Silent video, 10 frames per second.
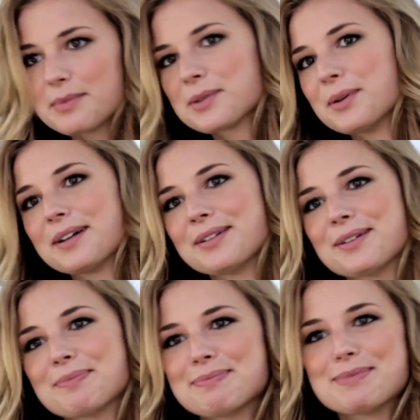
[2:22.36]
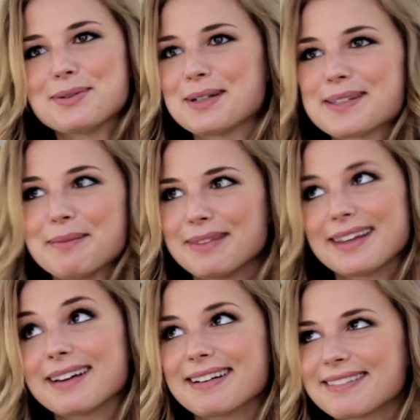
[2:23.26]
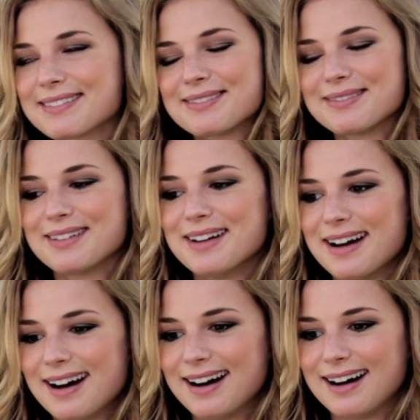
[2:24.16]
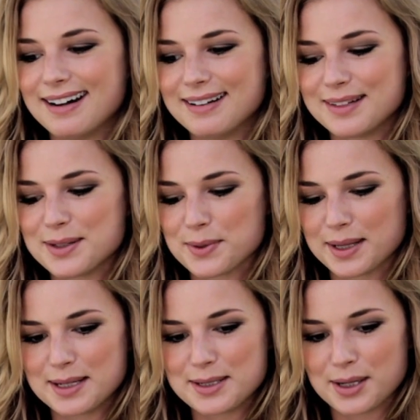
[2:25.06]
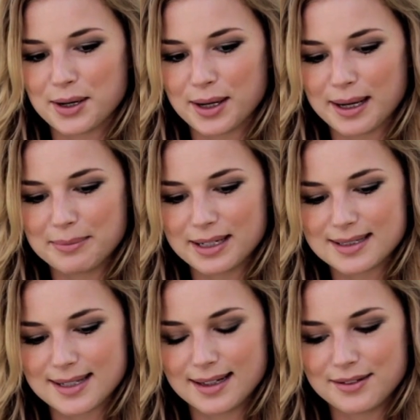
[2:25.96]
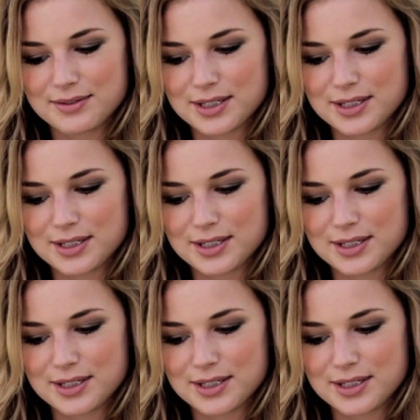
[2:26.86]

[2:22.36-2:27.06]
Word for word: sort or doing something uh, that's related to cooking because I love to